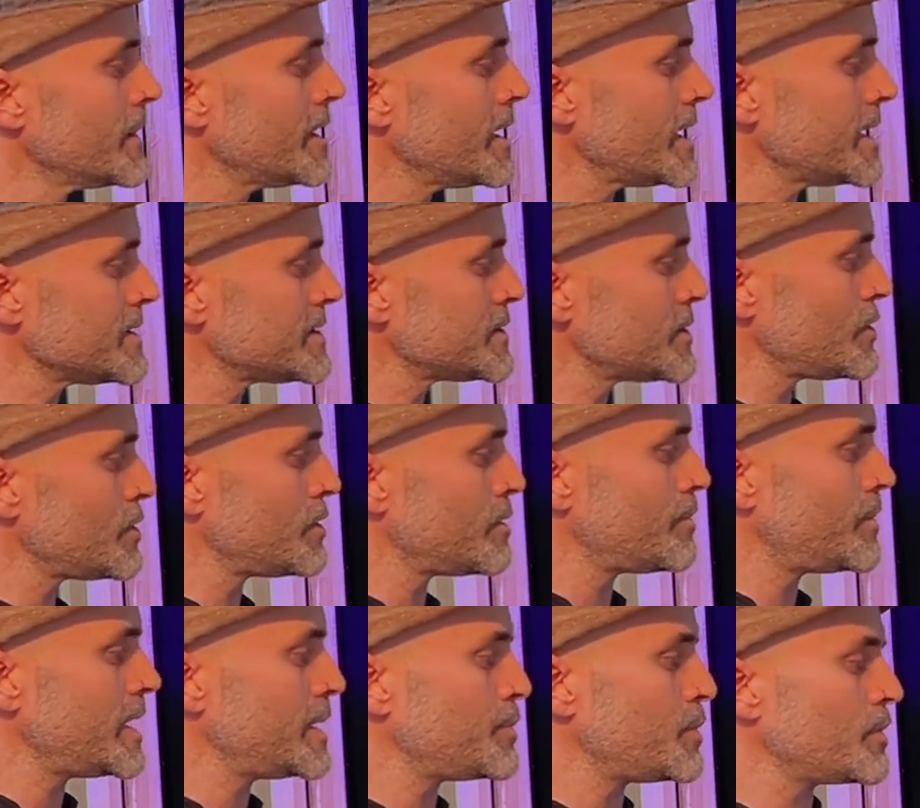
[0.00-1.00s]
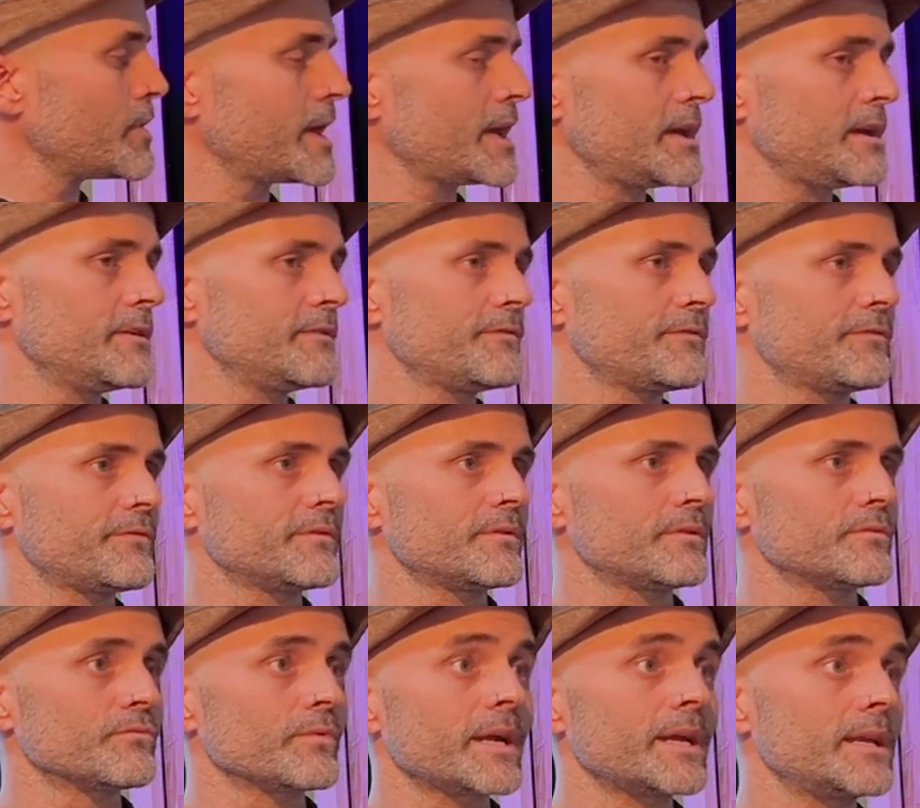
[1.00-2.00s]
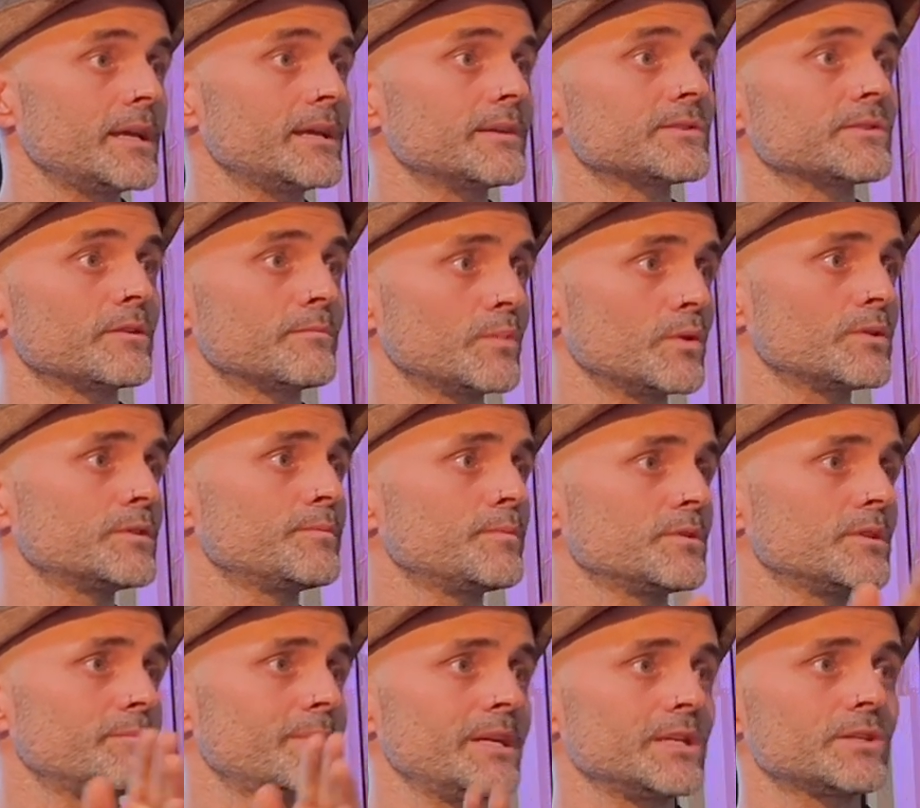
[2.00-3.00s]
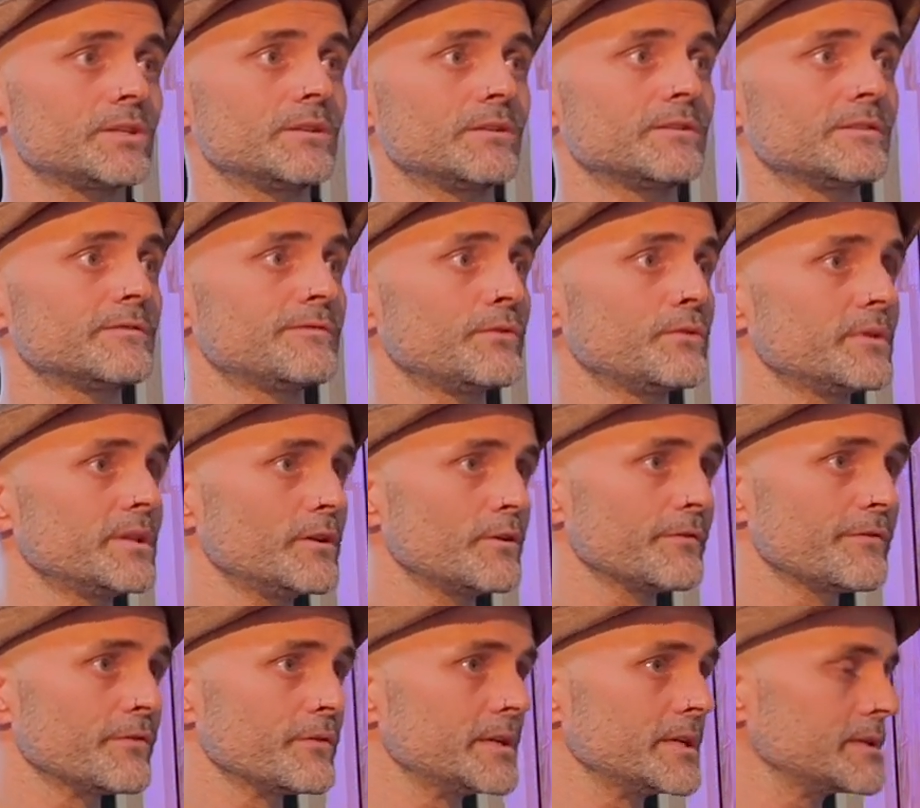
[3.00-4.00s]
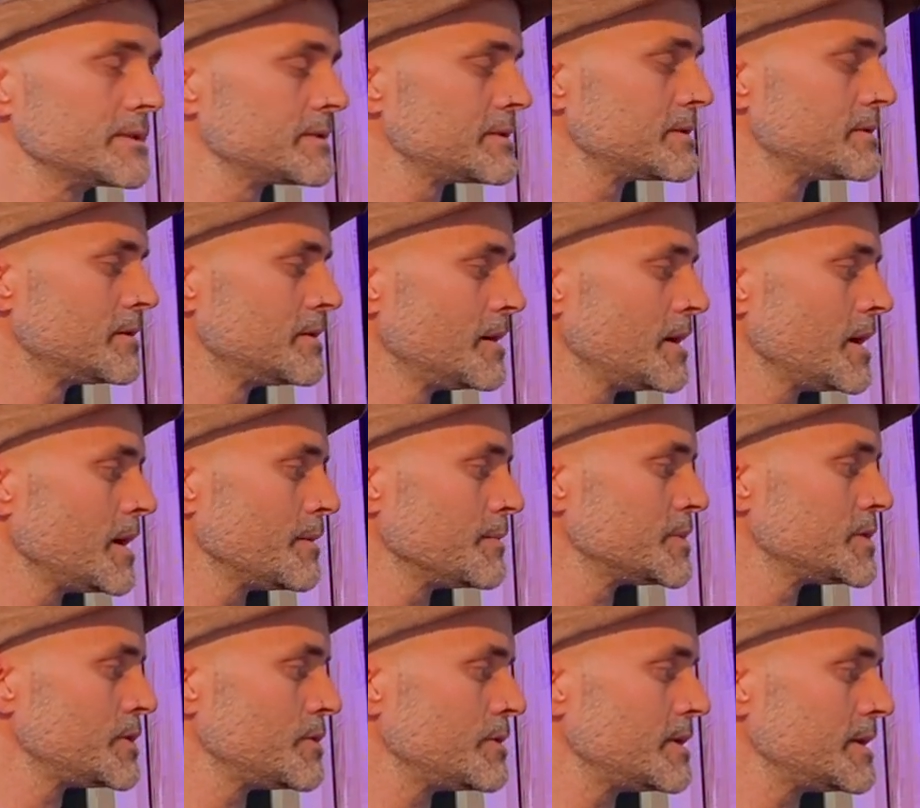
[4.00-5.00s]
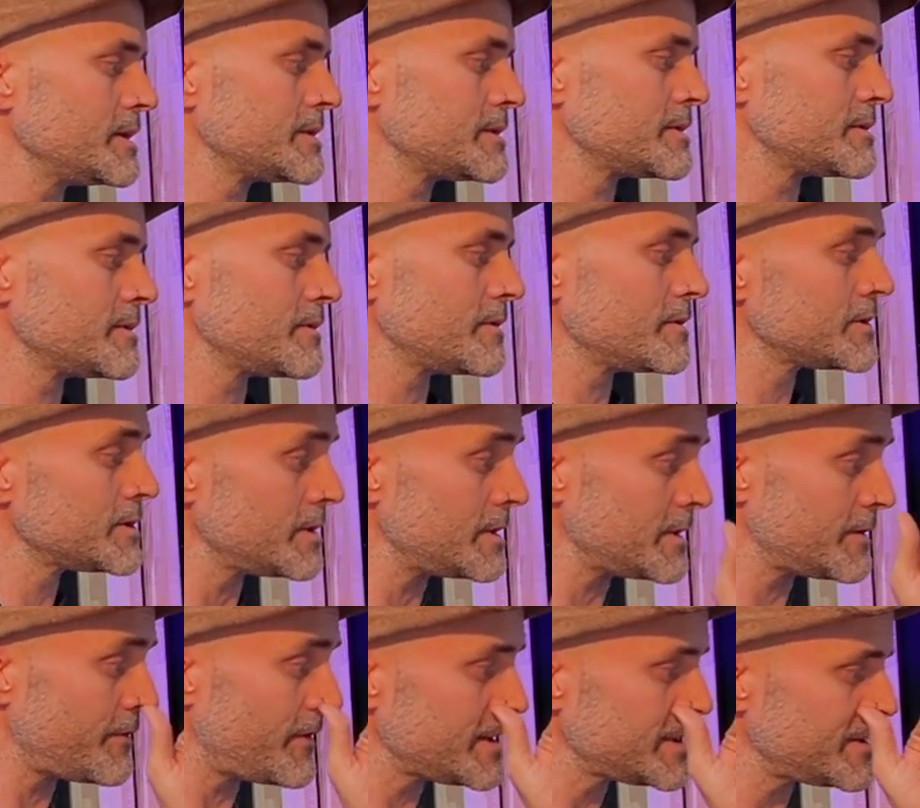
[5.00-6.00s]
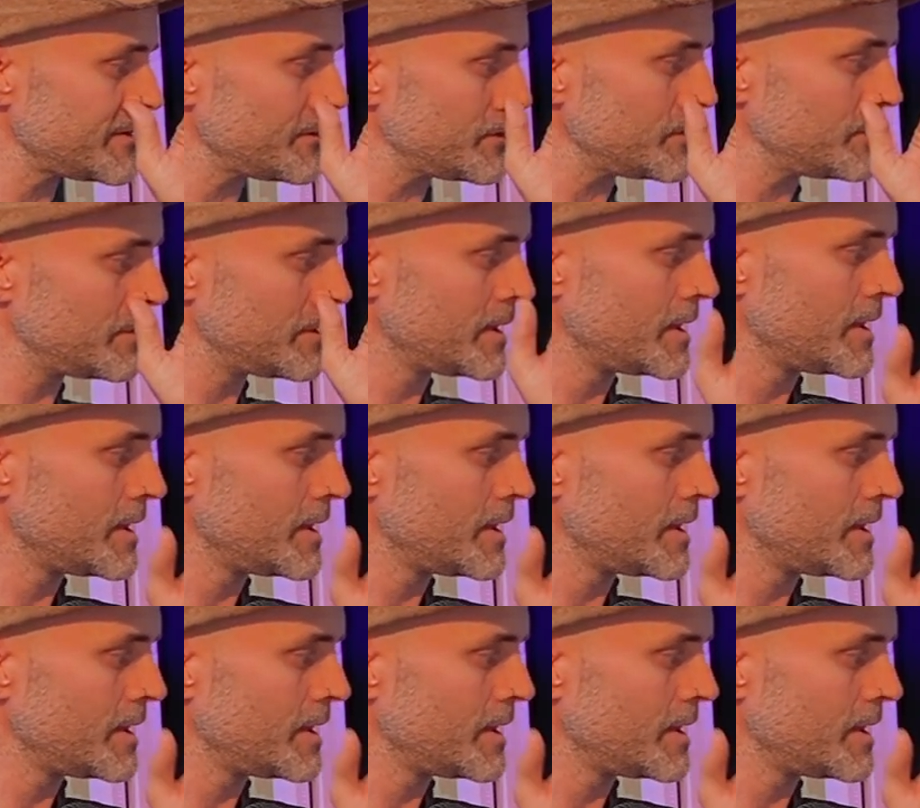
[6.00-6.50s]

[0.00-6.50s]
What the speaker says: And so people gave ratings on multiple dimensions for the offerings to this festival.